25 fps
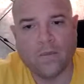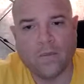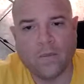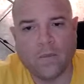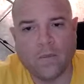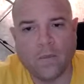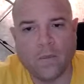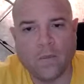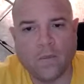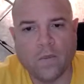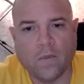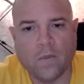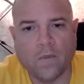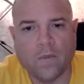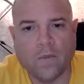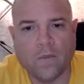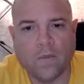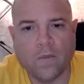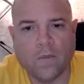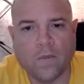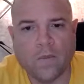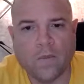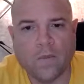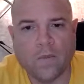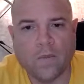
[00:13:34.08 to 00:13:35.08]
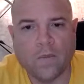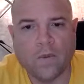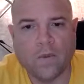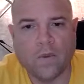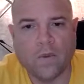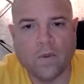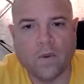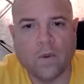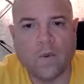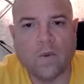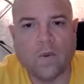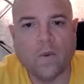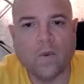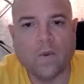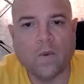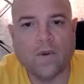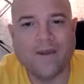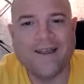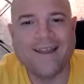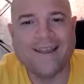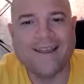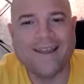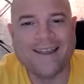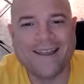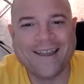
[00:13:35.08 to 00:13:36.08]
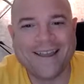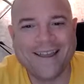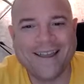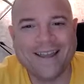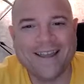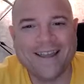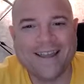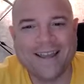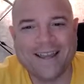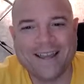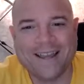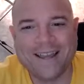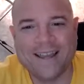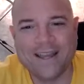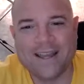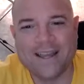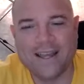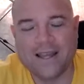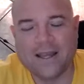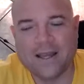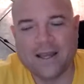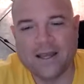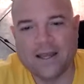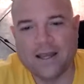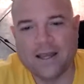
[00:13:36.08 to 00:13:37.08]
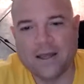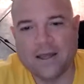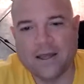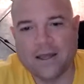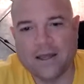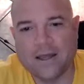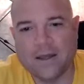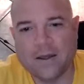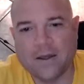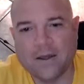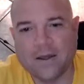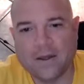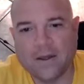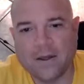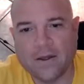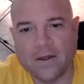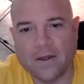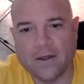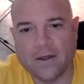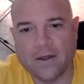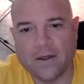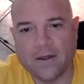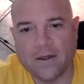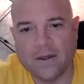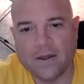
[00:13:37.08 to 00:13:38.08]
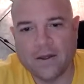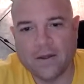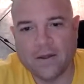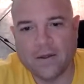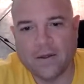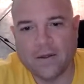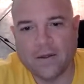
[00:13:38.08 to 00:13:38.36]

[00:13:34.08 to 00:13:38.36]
[no speech]